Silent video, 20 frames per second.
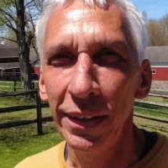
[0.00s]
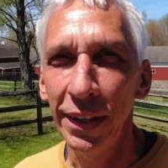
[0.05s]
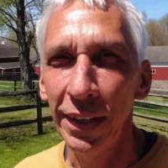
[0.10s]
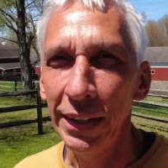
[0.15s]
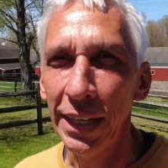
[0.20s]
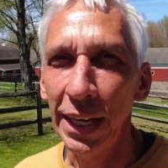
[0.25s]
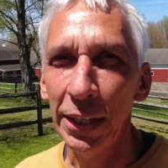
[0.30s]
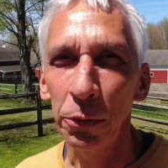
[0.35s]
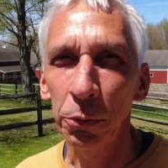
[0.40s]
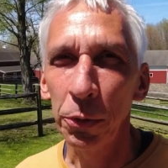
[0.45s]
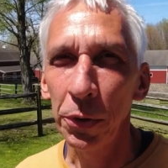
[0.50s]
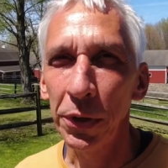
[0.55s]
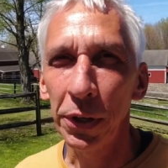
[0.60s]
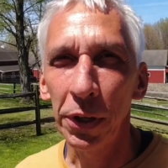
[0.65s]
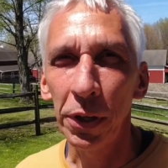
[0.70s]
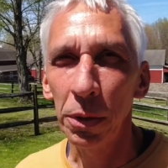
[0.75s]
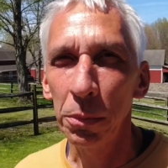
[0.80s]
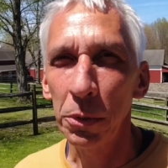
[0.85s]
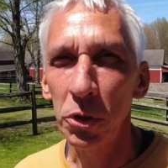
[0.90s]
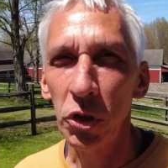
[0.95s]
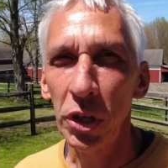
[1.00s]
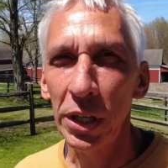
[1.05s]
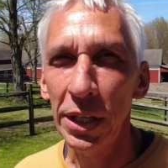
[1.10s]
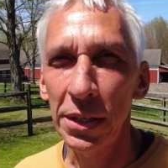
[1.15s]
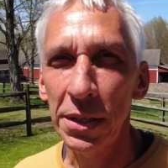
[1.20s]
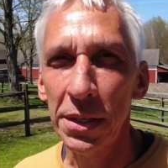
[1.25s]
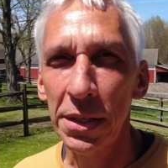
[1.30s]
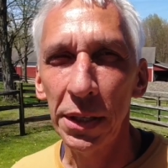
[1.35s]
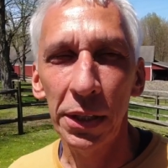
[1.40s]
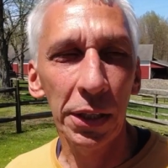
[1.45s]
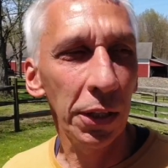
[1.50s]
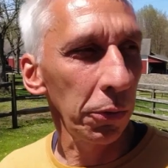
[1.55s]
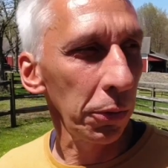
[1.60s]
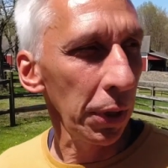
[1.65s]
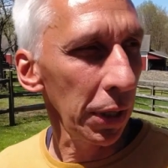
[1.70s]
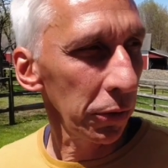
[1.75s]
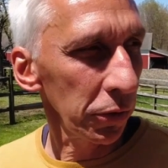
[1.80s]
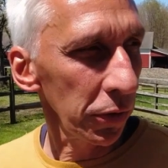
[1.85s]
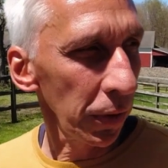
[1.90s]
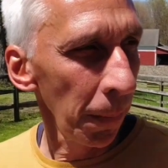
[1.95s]
and I don't want the garbage cans sitting
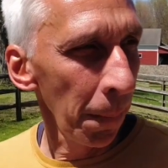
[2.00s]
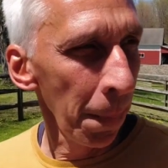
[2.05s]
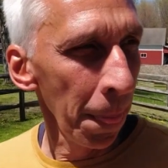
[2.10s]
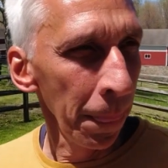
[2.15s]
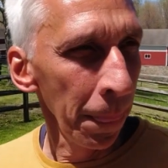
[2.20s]
around.